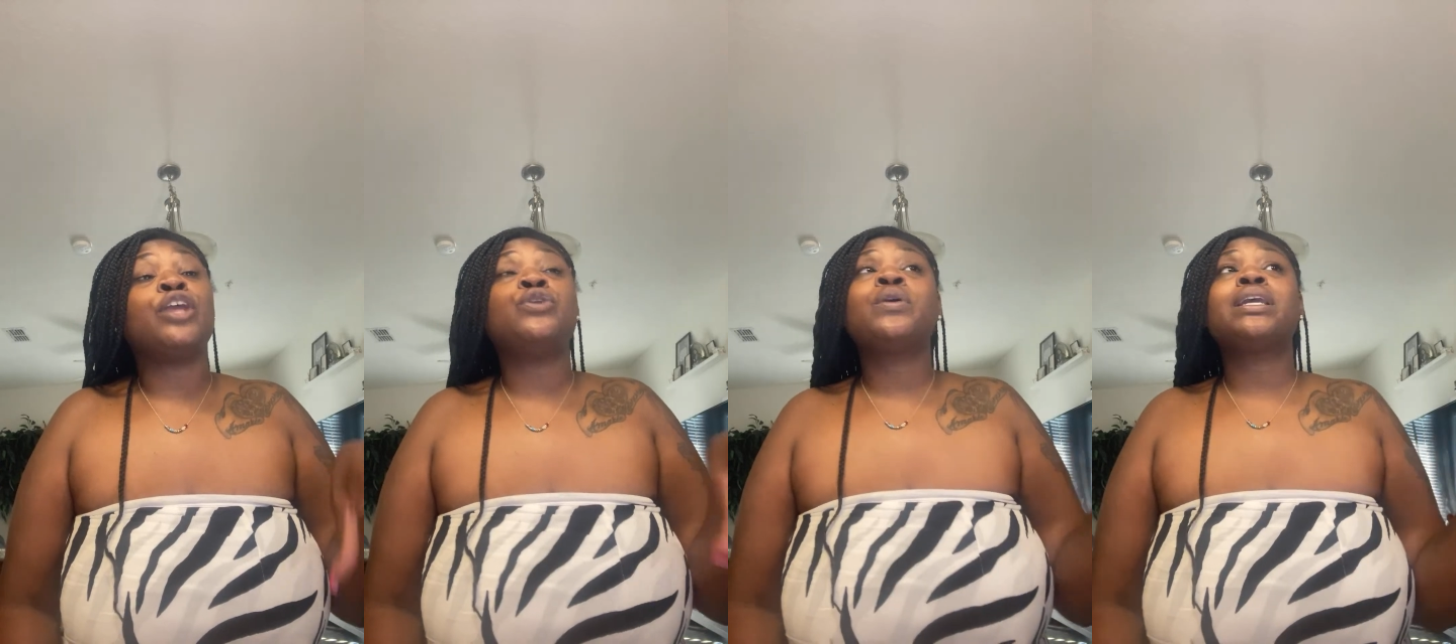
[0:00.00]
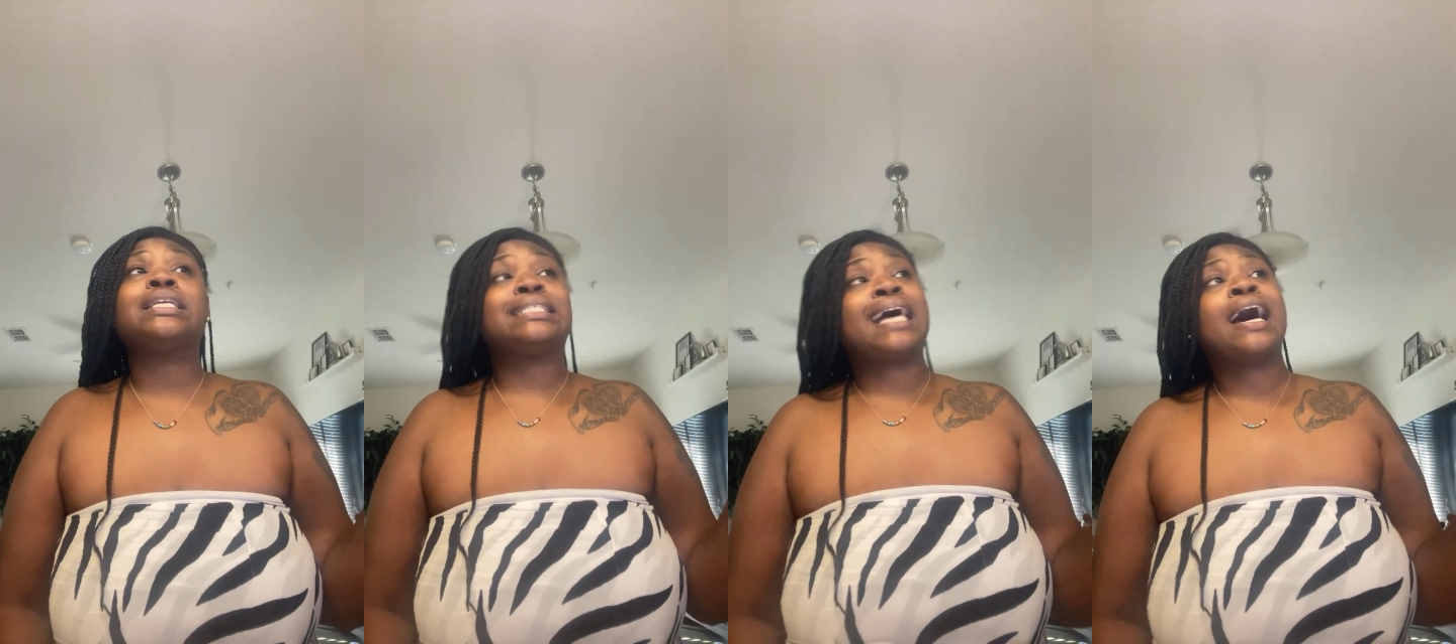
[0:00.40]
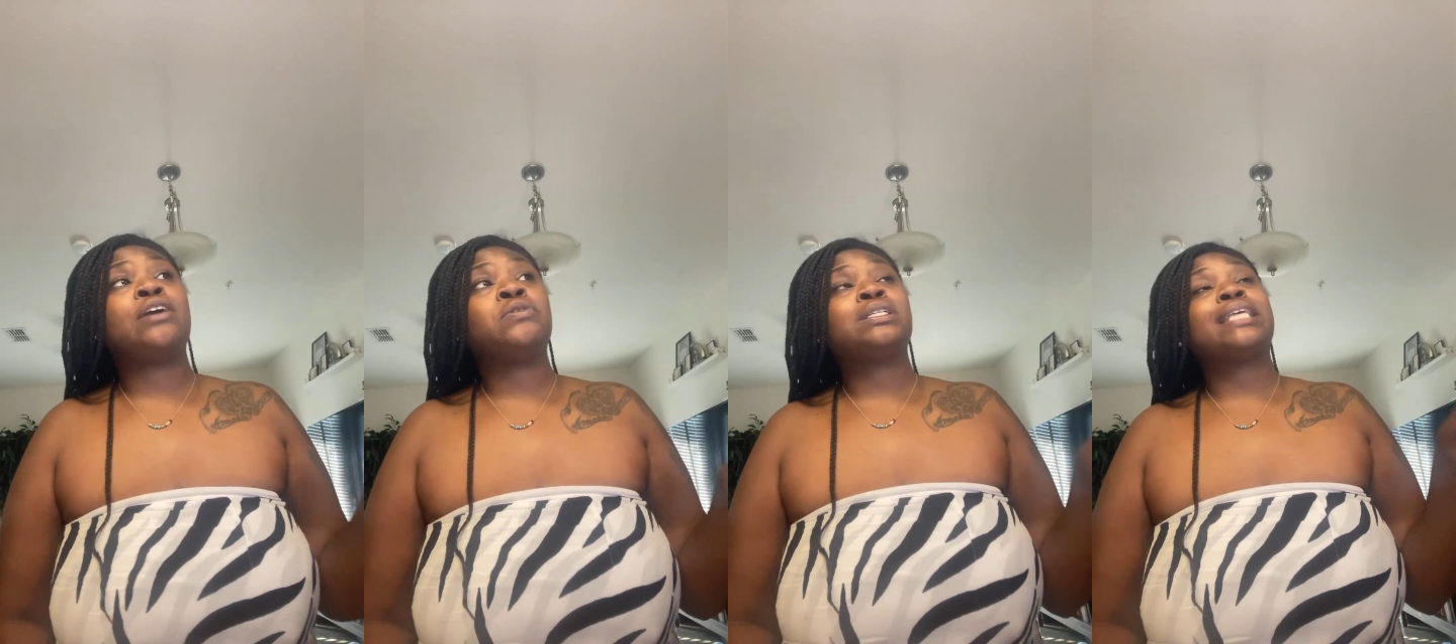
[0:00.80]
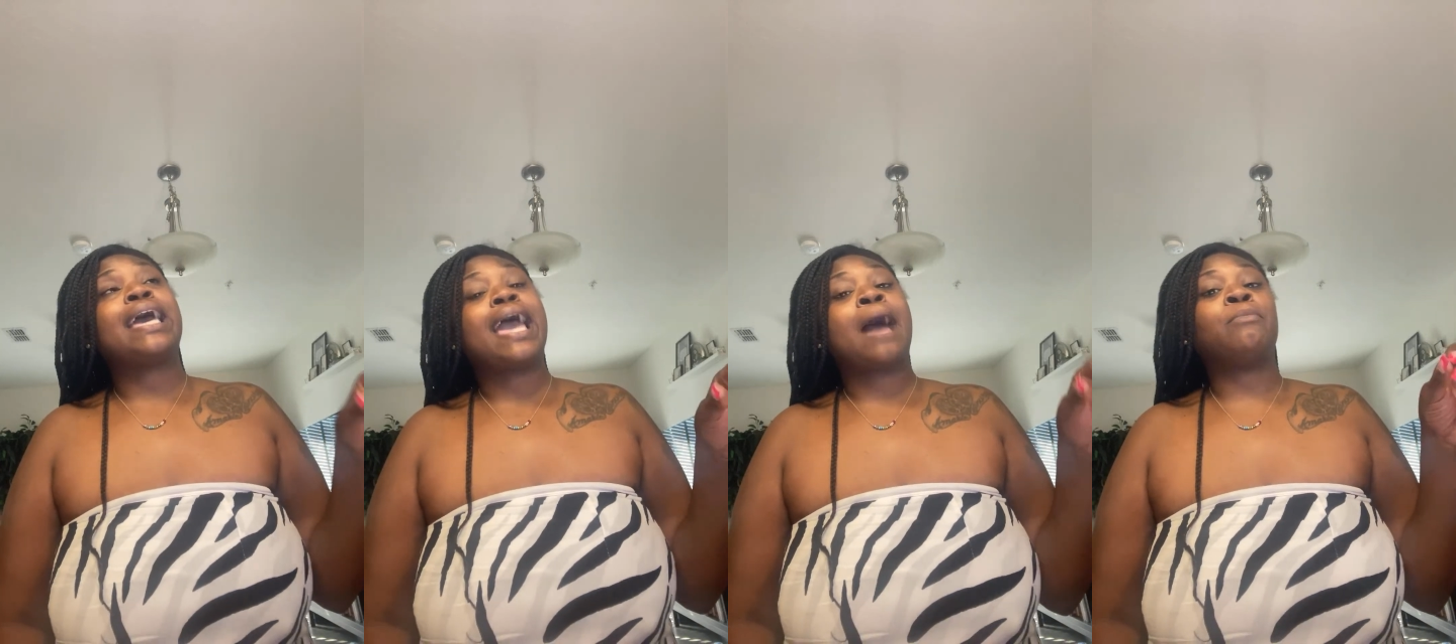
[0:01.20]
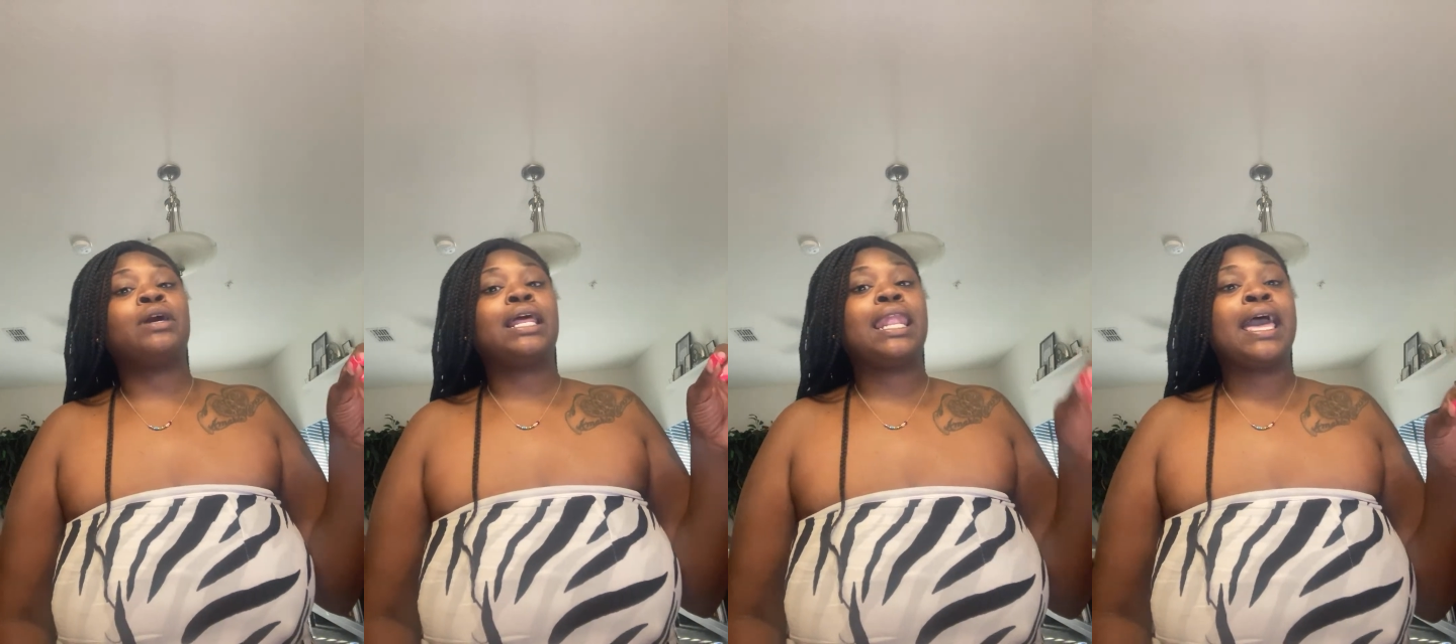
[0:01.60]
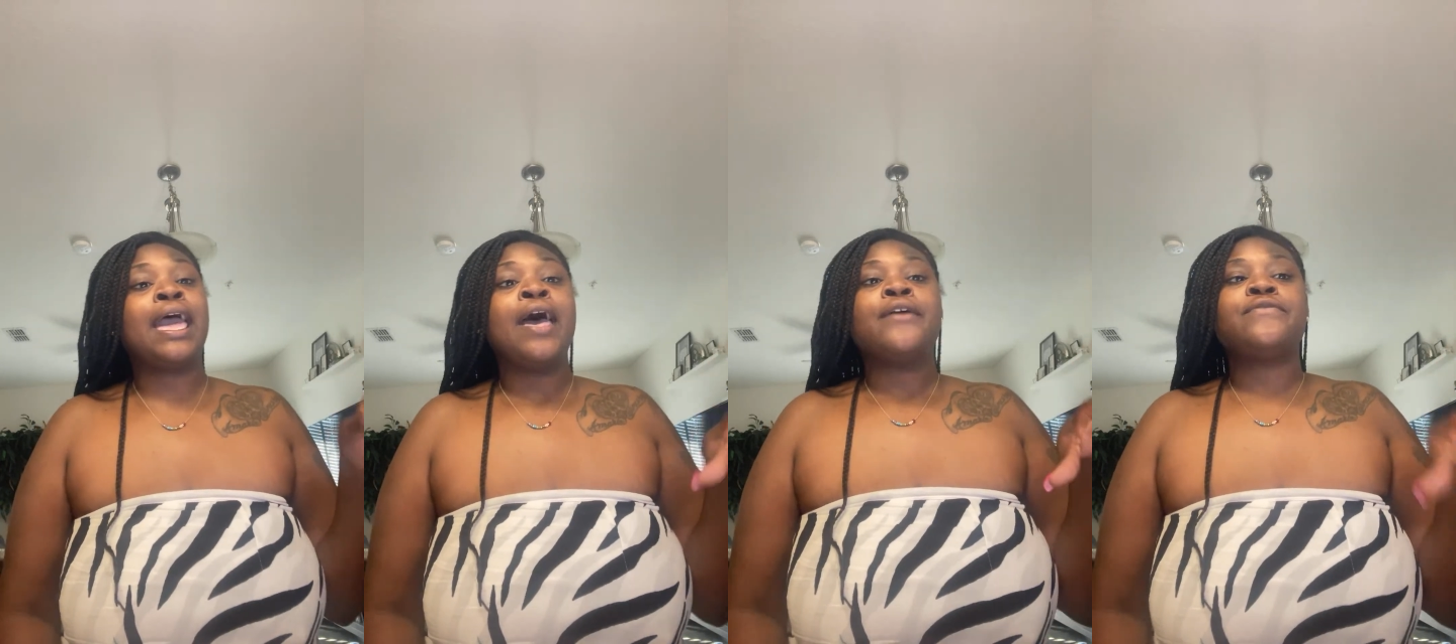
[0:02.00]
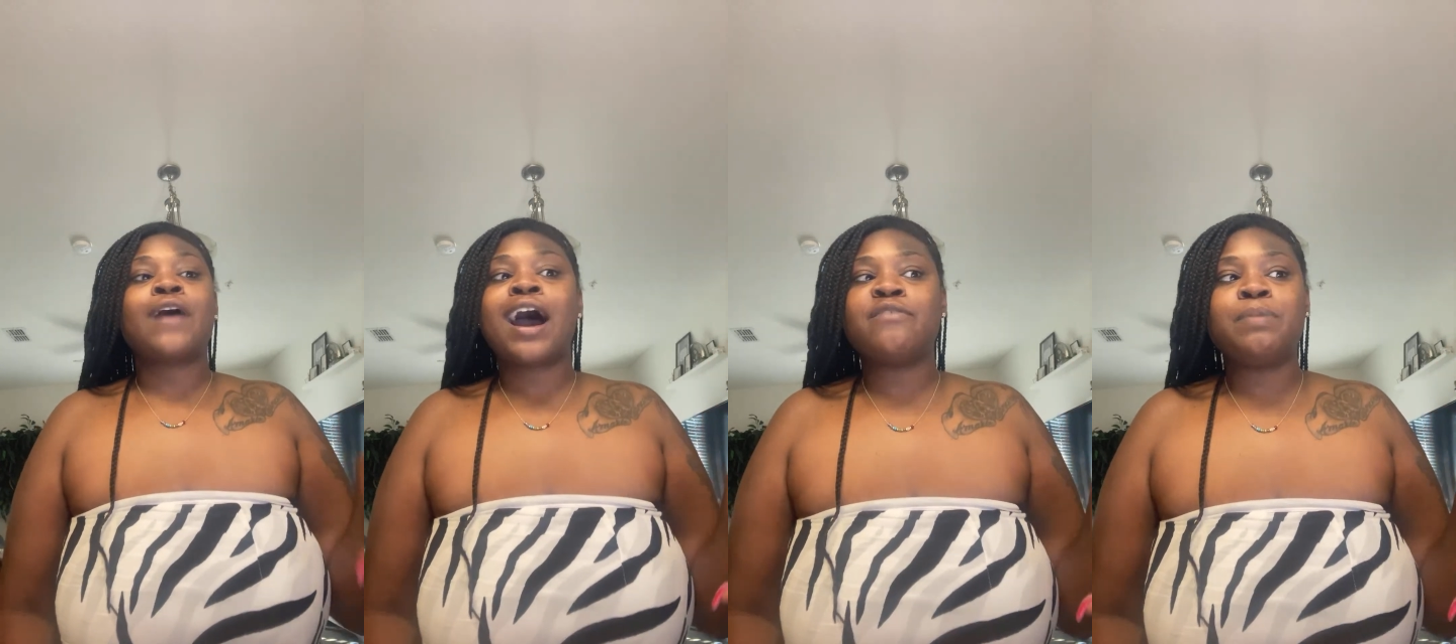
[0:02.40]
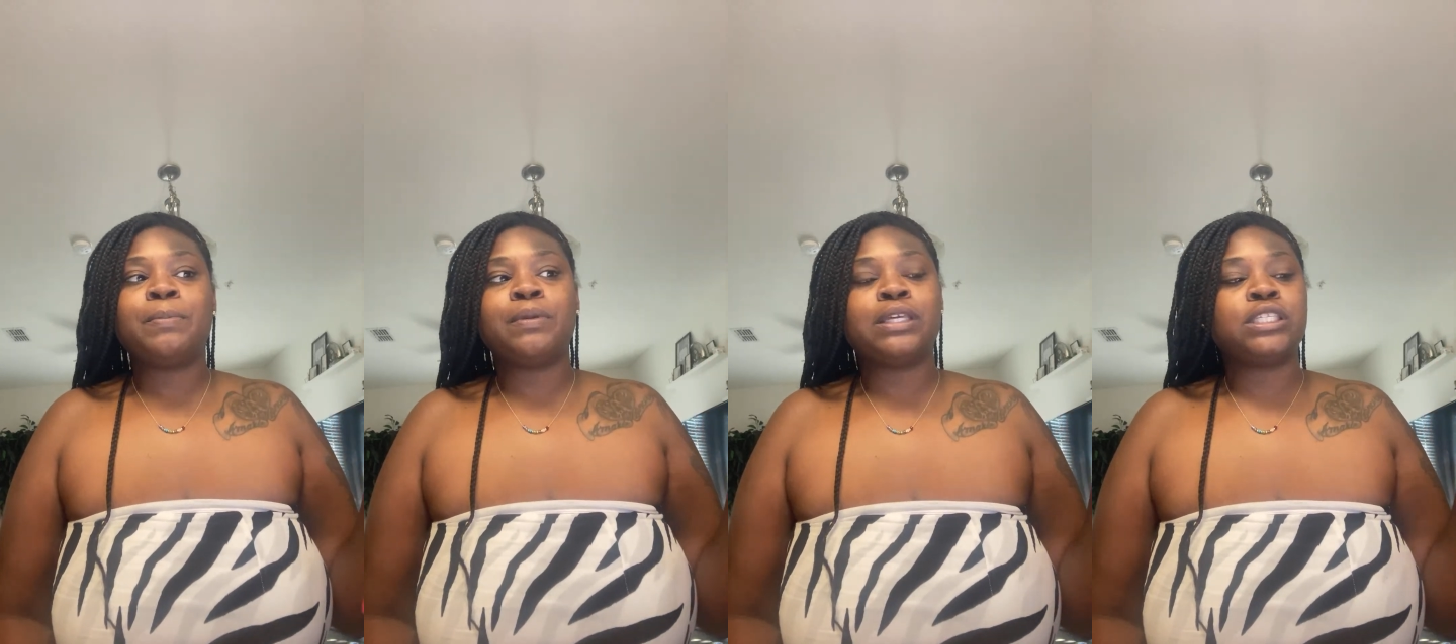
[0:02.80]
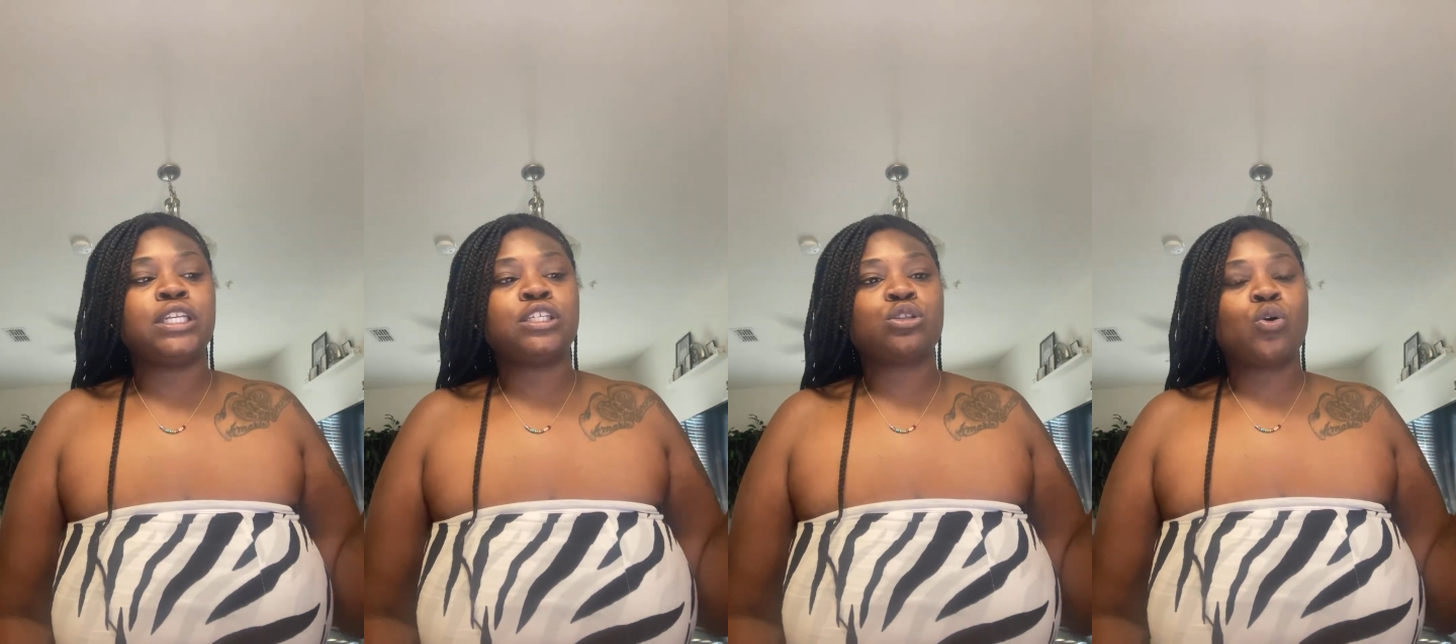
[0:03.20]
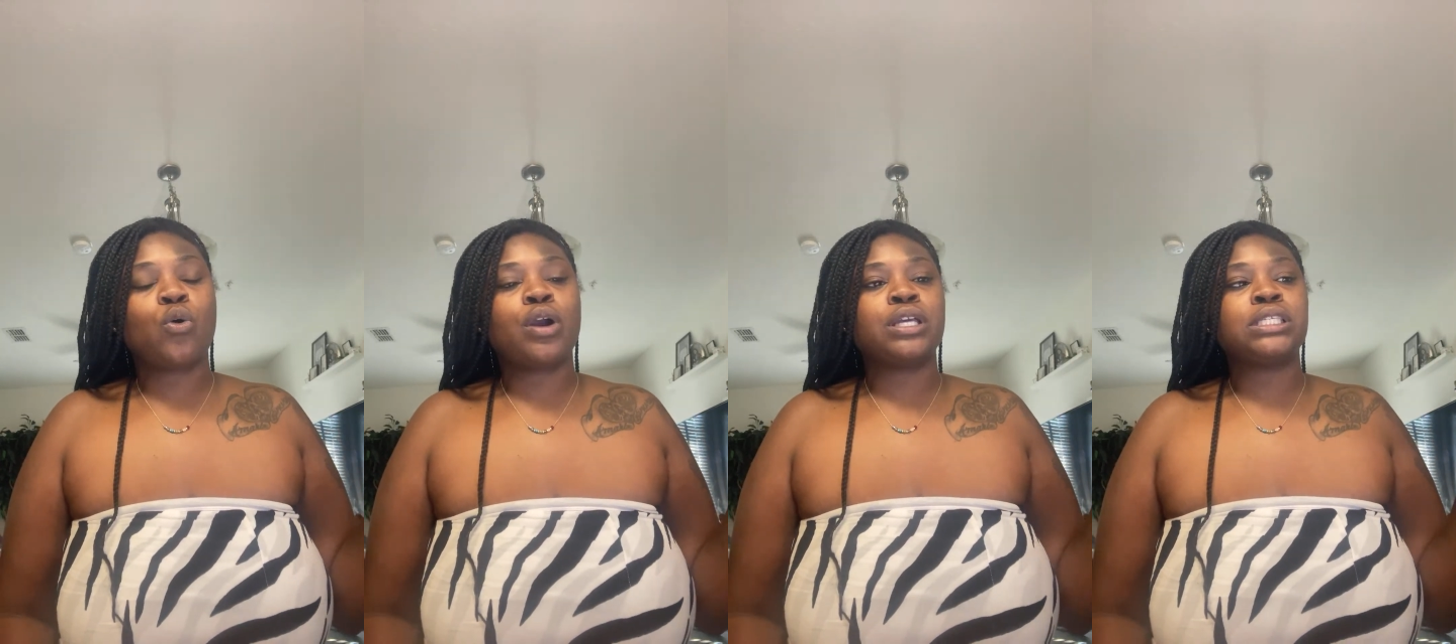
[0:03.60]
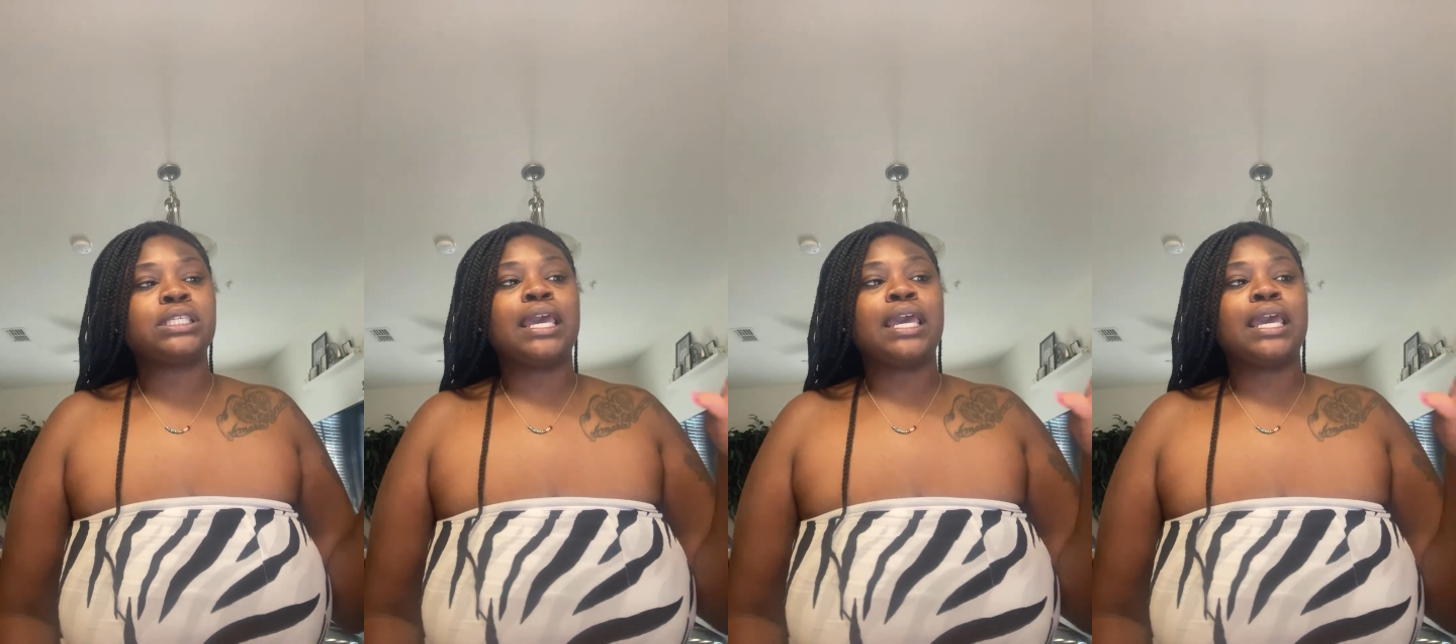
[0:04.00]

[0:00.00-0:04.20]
And you can decide, you can say, hey, I'm going to let 5 people into this course,